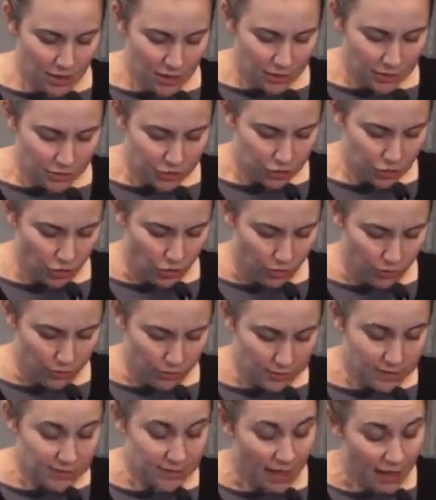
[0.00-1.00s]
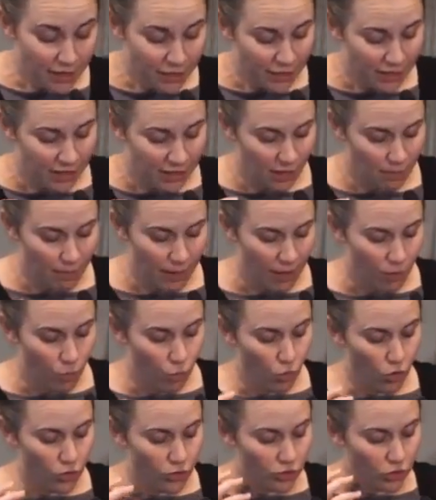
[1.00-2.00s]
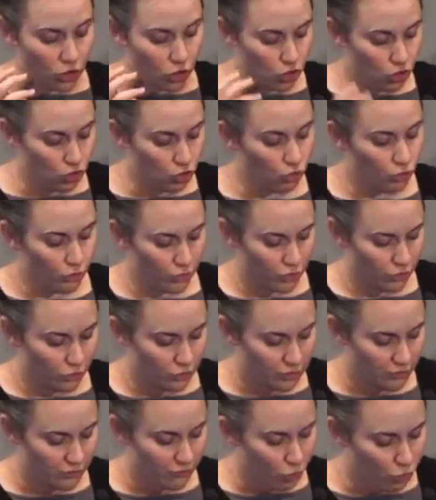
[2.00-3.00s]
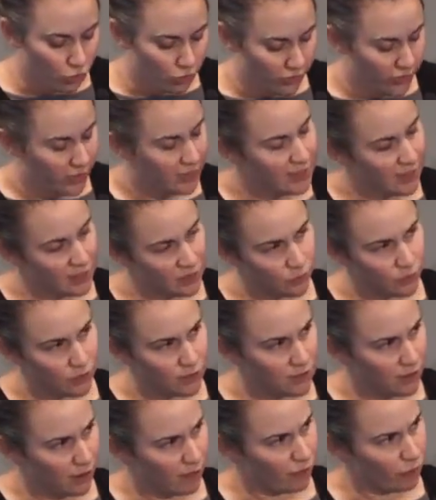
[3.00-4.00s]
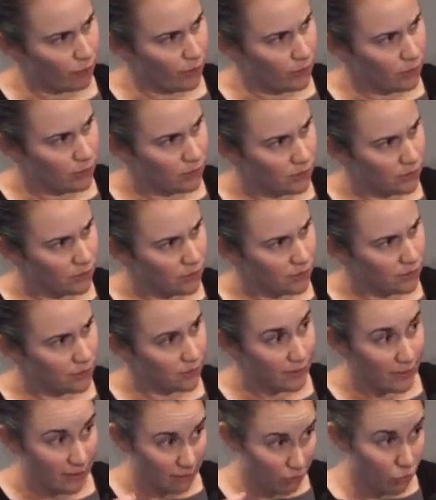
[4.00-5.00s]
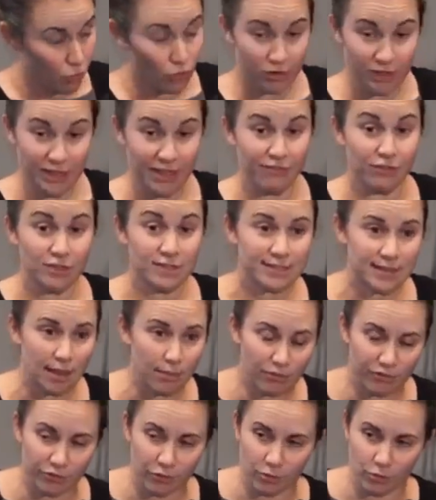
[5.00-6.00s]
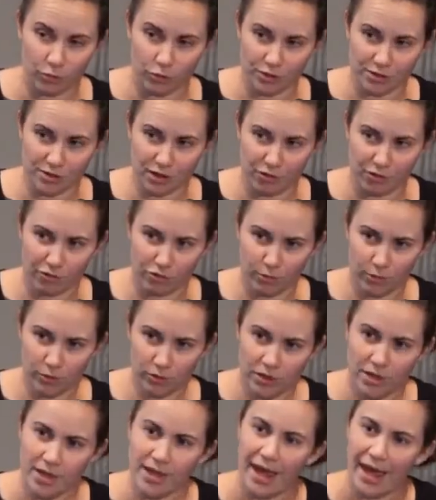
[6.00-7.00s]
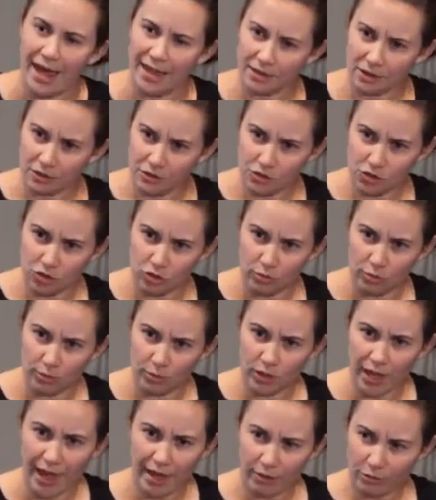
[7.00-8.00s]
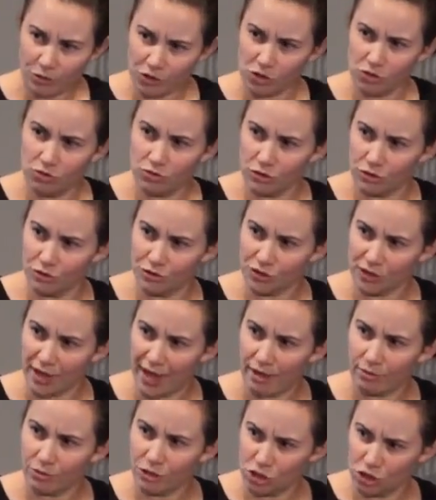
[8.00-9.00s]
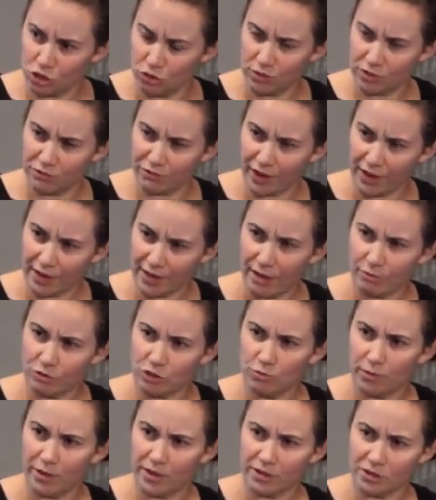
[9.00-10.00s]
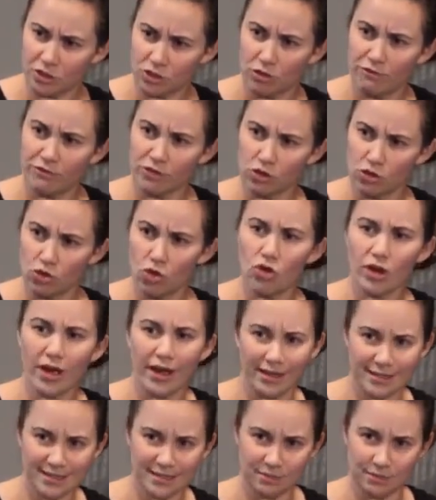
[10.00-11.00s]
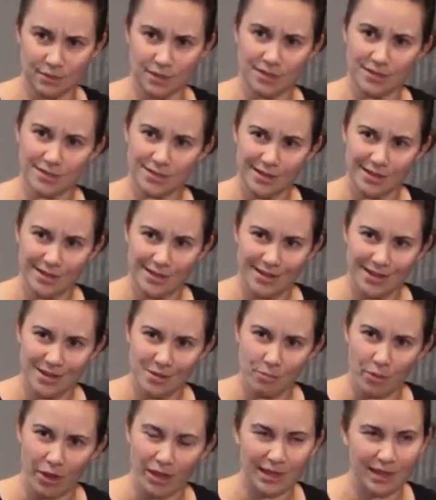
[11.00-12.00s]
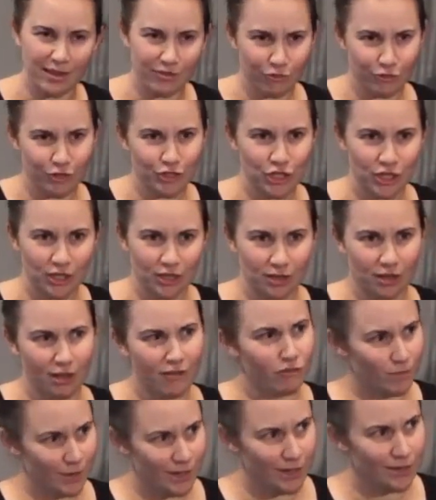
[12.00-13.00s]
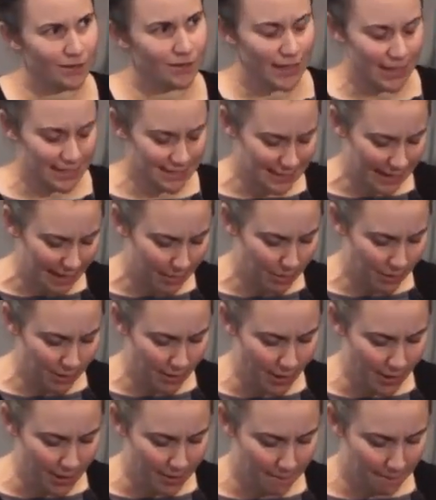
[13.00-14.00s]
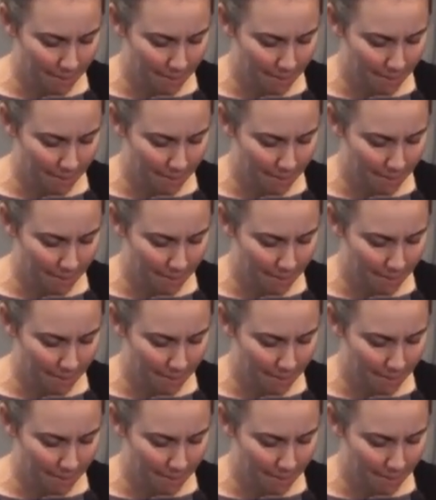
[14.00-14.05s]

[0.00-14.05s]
So start thinking about what you would use. If all of these things were discoverable, or even some of them were discoverable and consumable, how would you use it? How would you innovate? How would you better serve your customers by leveraging government as an API?